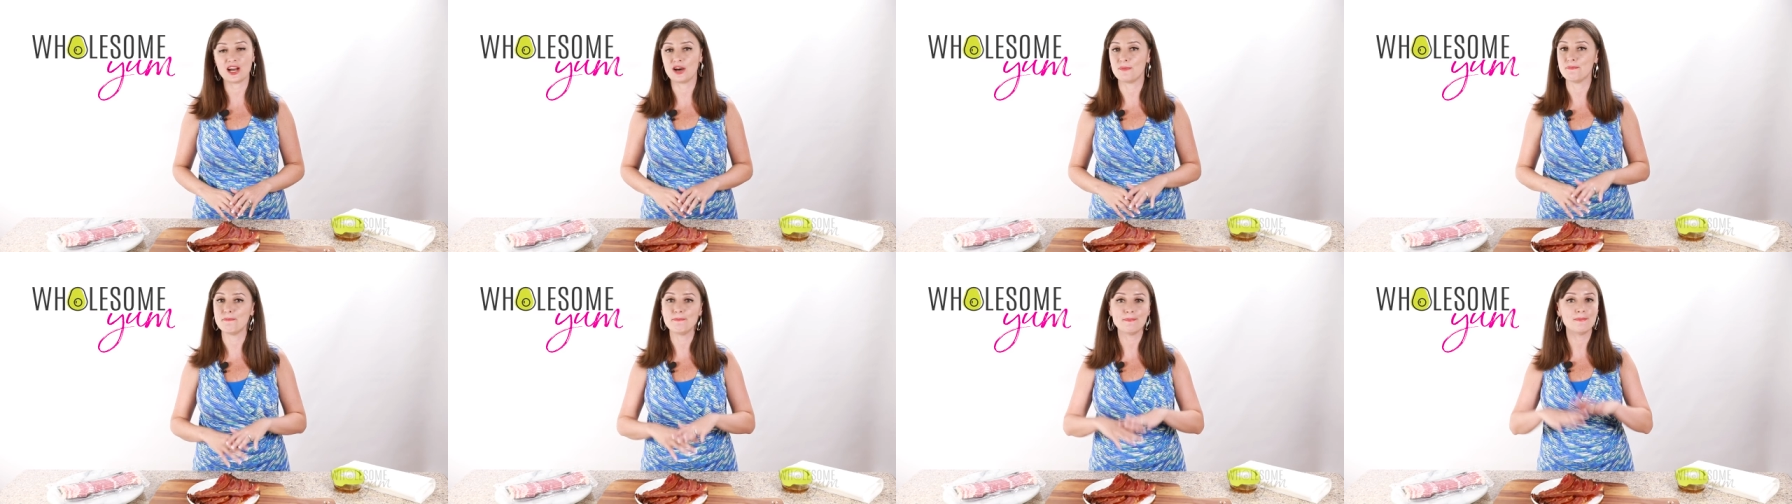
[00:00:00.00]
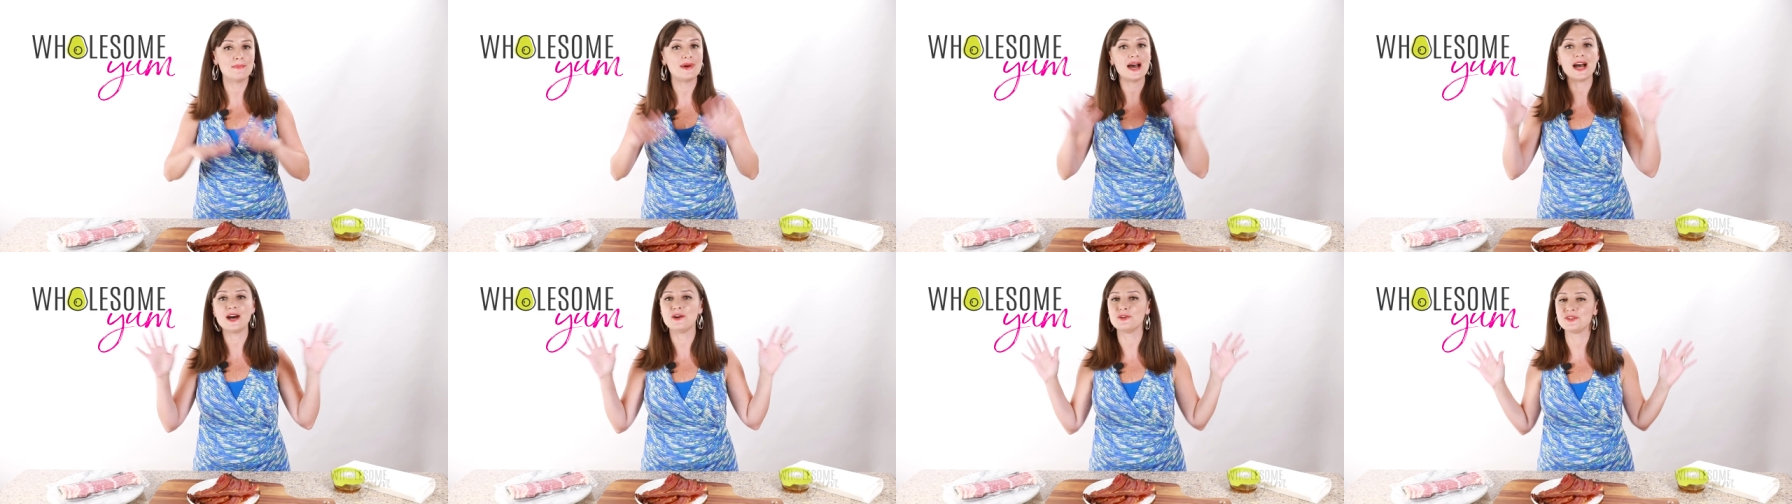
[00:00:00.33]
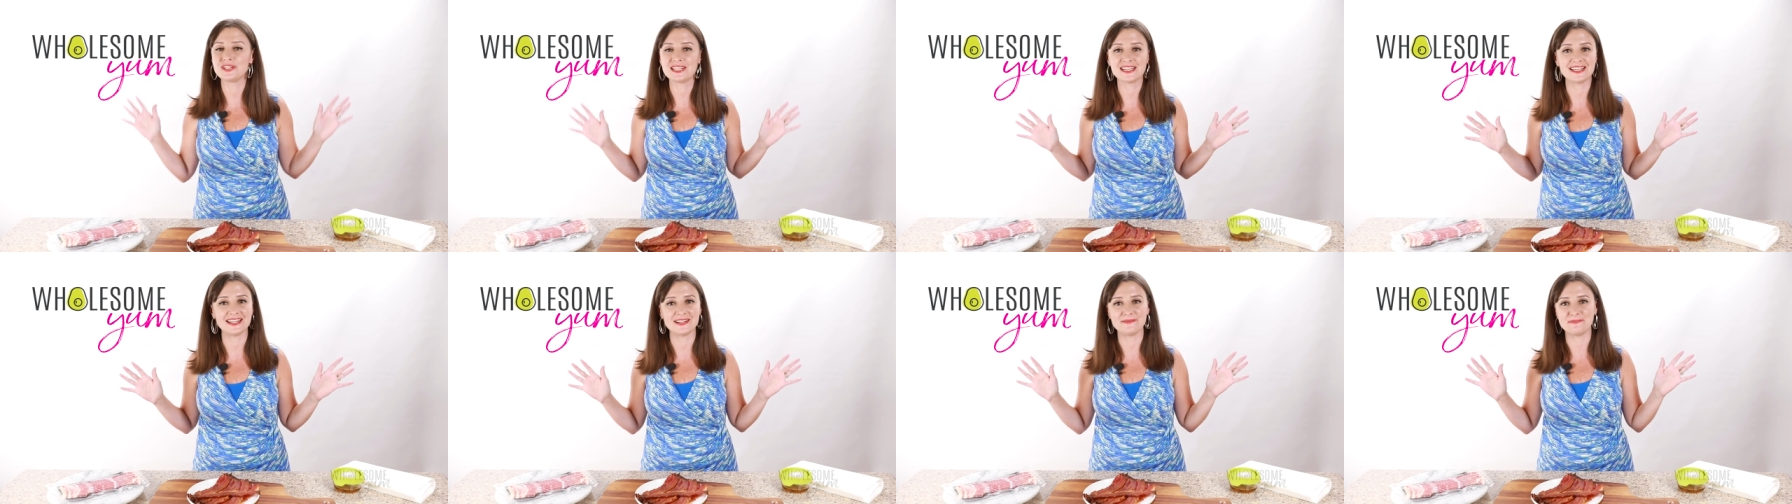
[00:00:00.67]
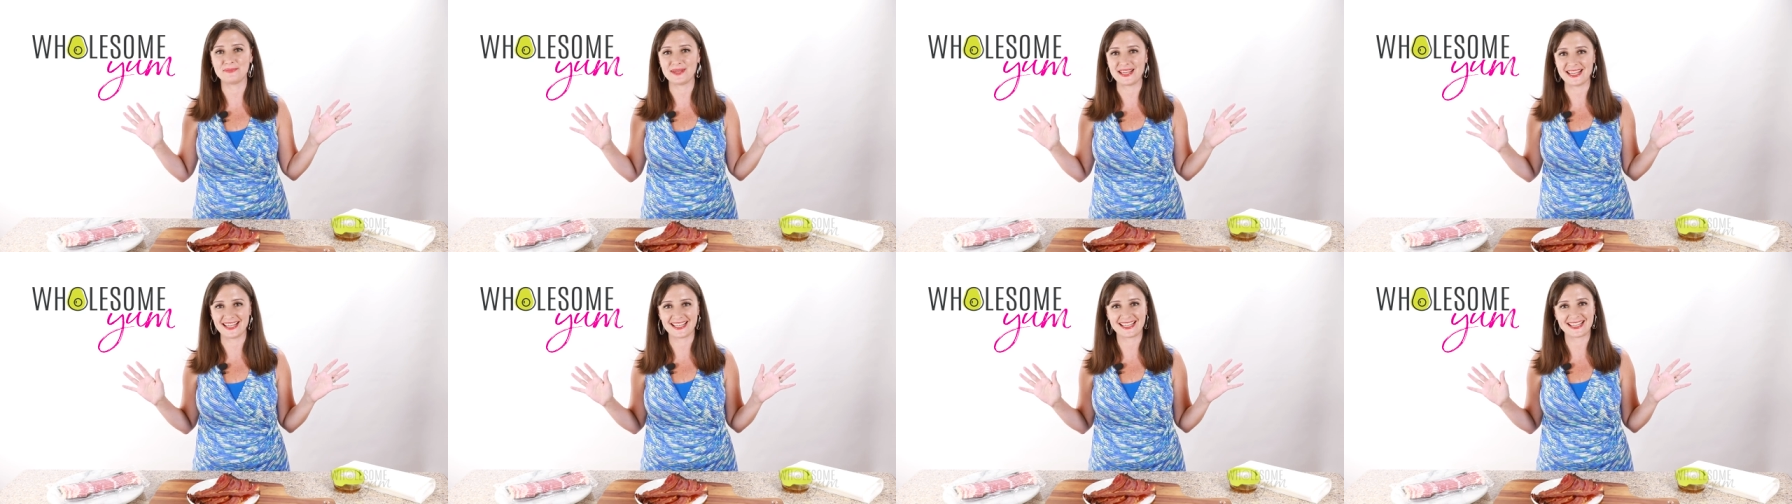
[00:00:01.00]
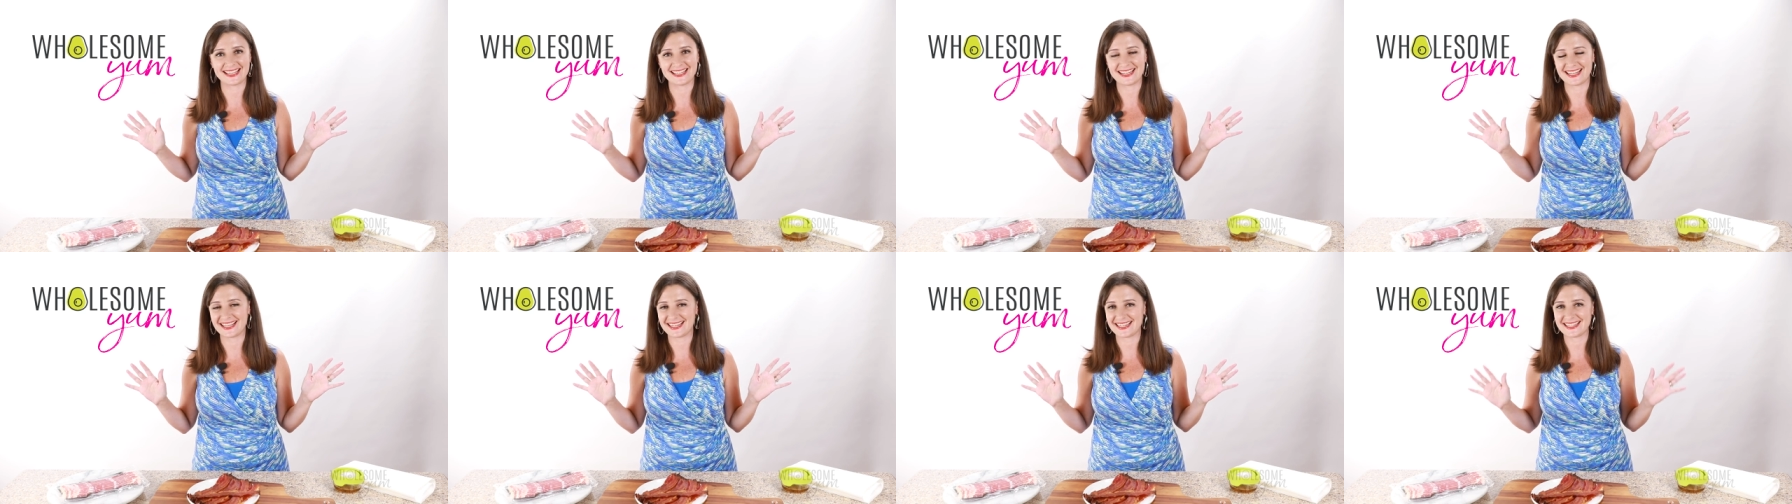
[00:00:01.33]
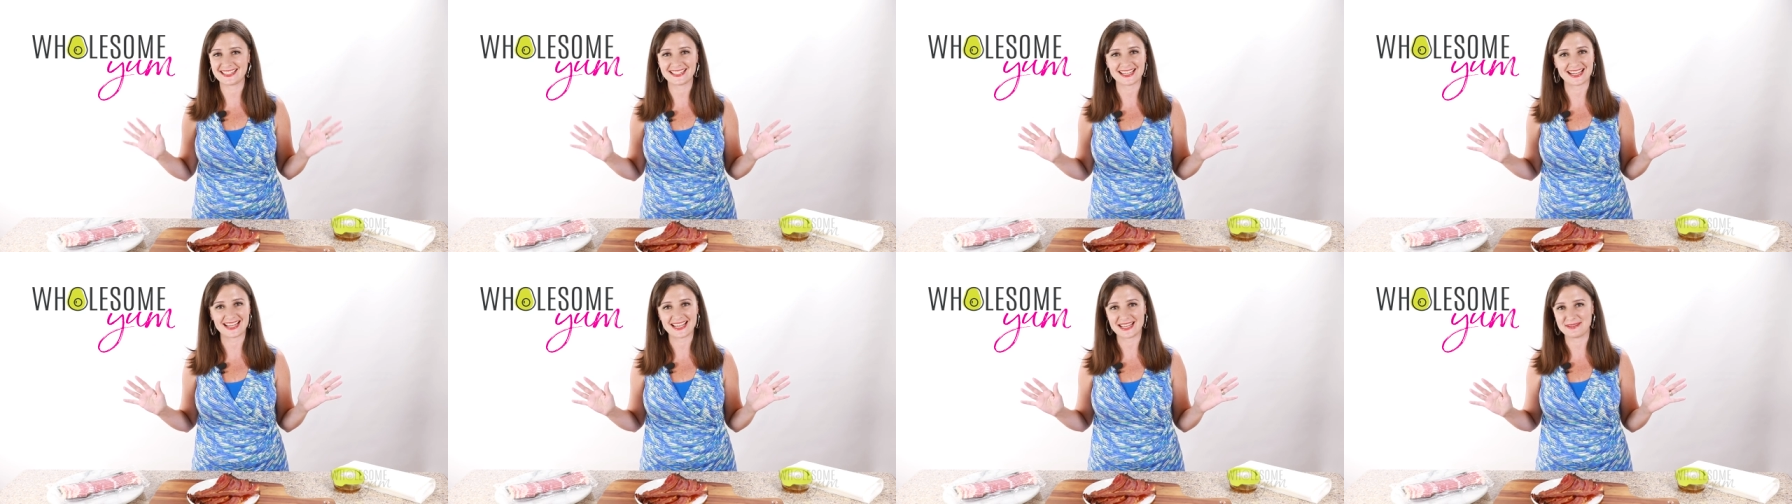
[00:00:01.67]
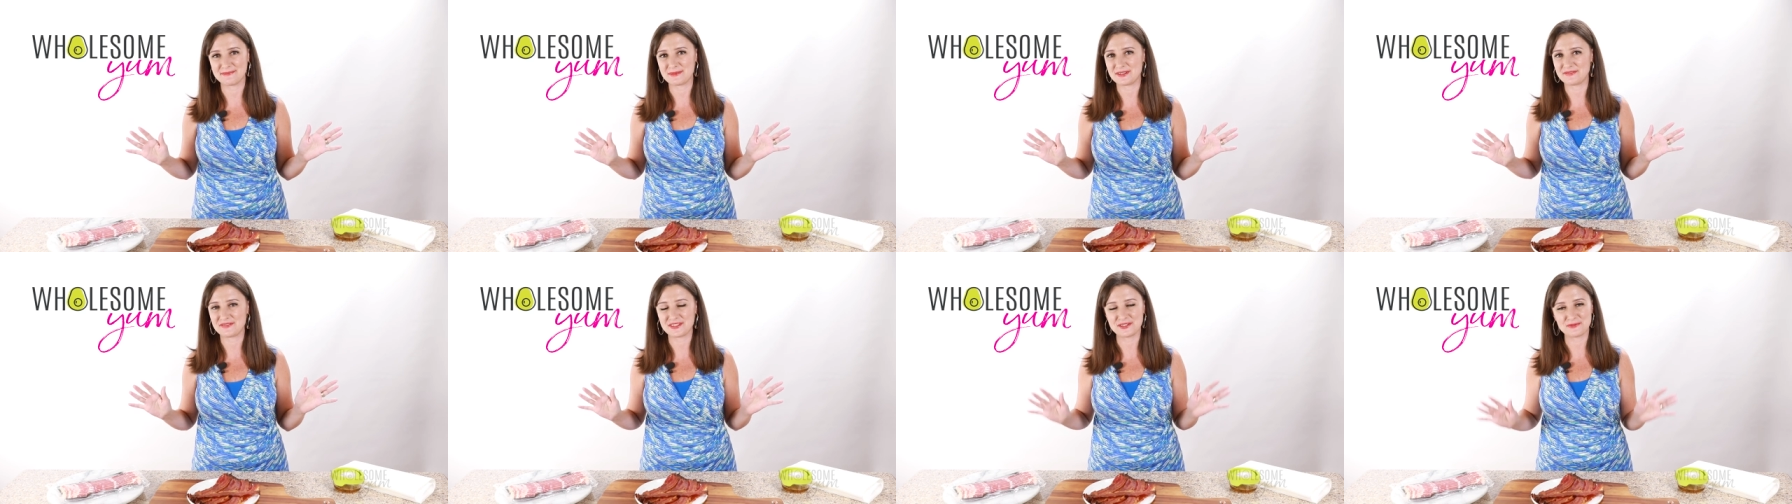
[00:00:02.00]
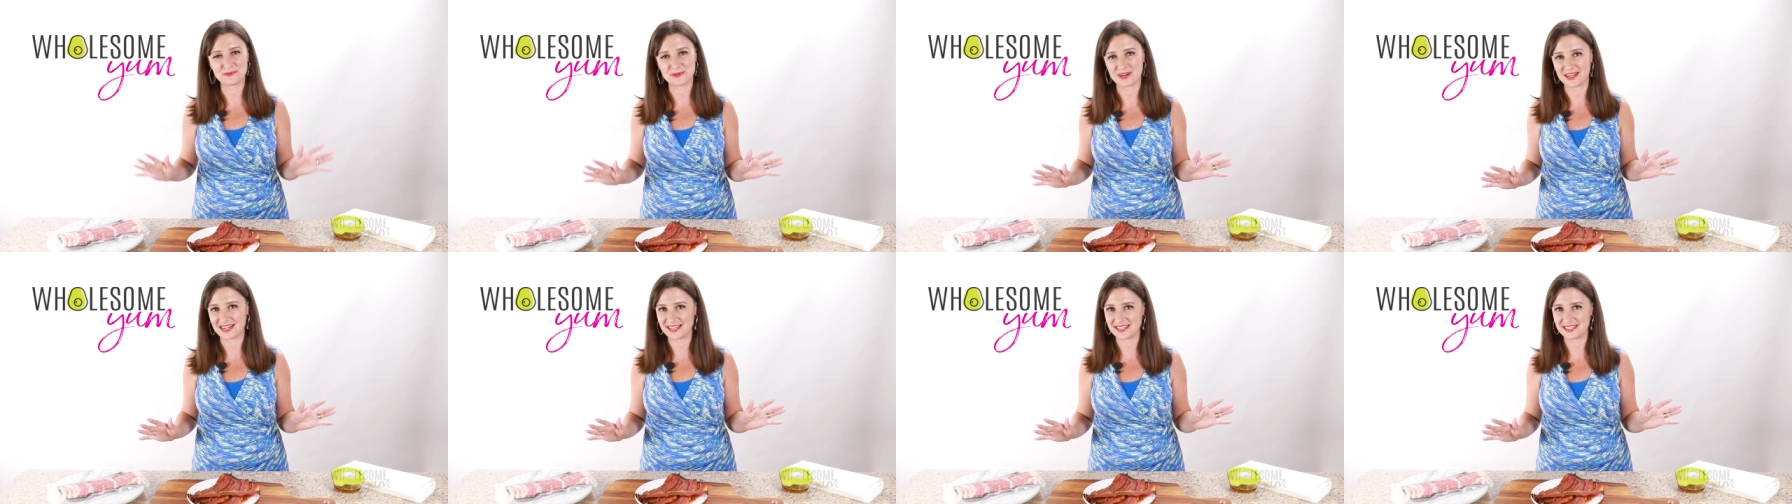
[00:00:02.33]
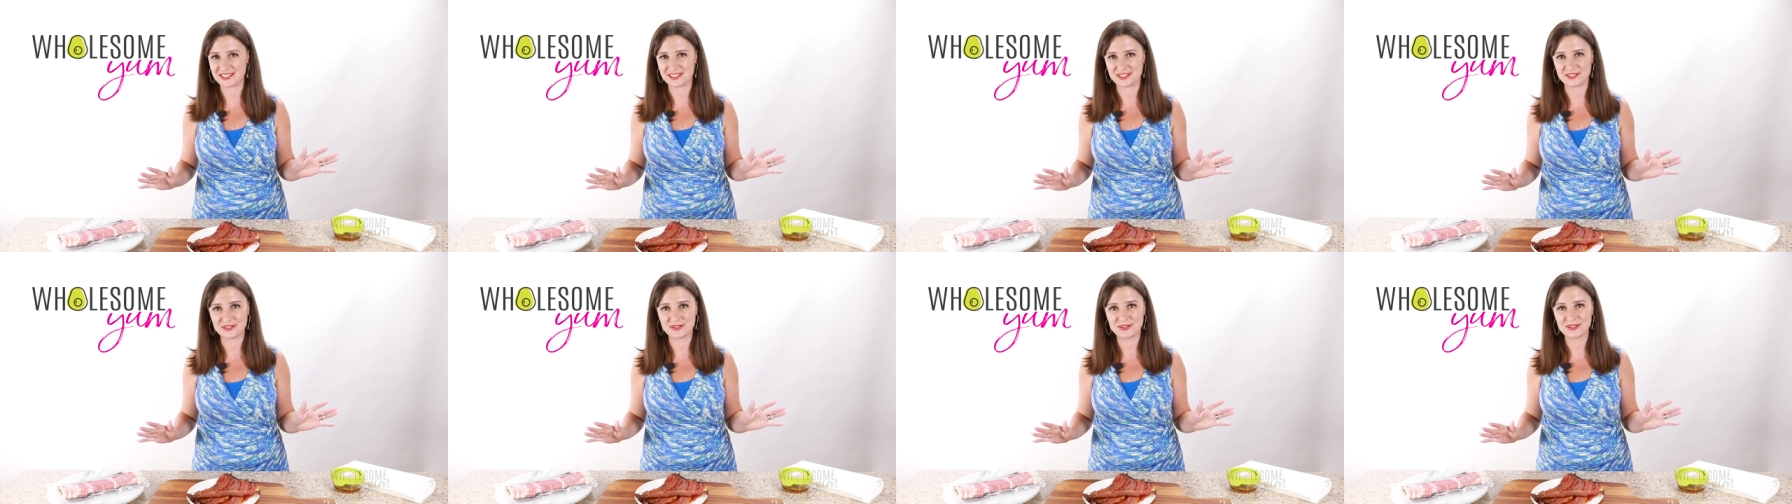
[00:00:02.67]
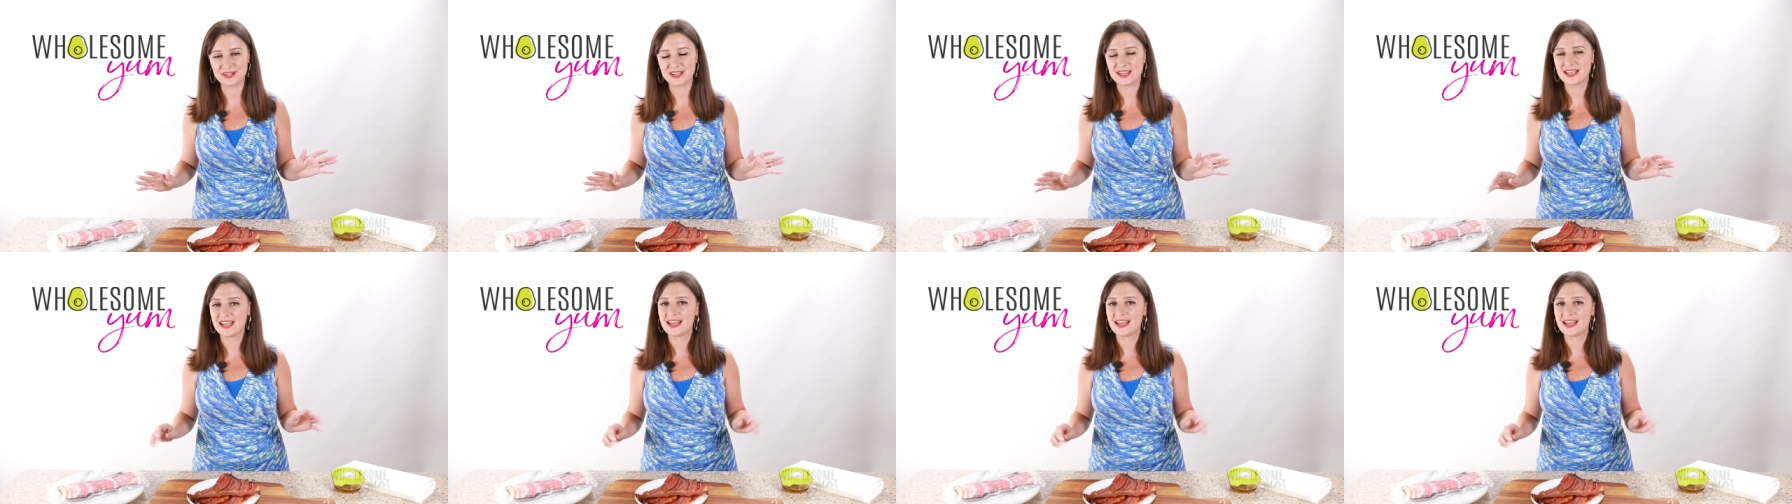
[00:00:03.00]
a mountain of bacon at a time if you want to.